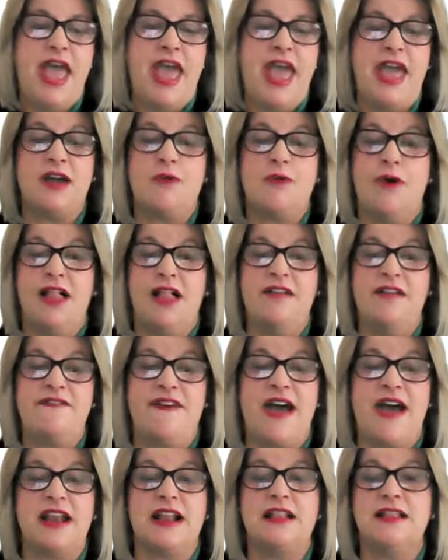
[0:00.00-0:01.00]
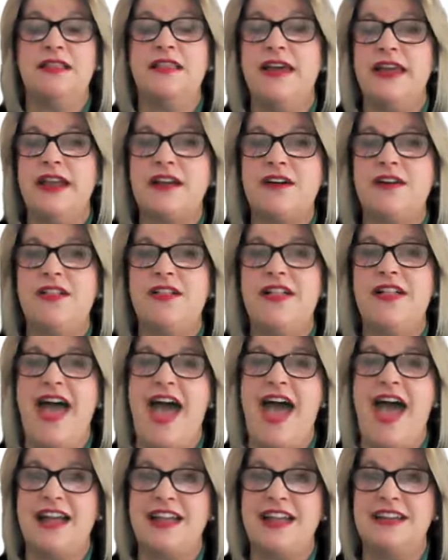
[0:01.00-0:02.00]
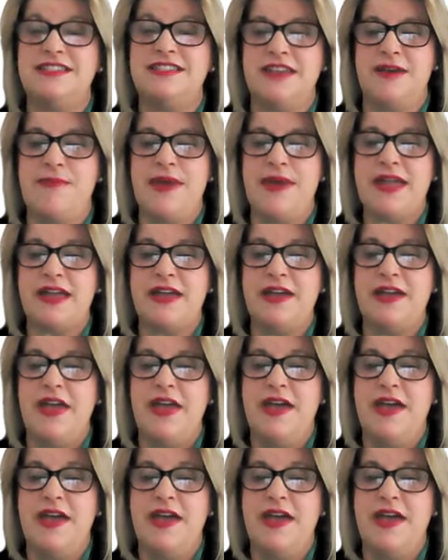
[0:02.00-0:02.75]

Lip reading: and qualified clinical, academic,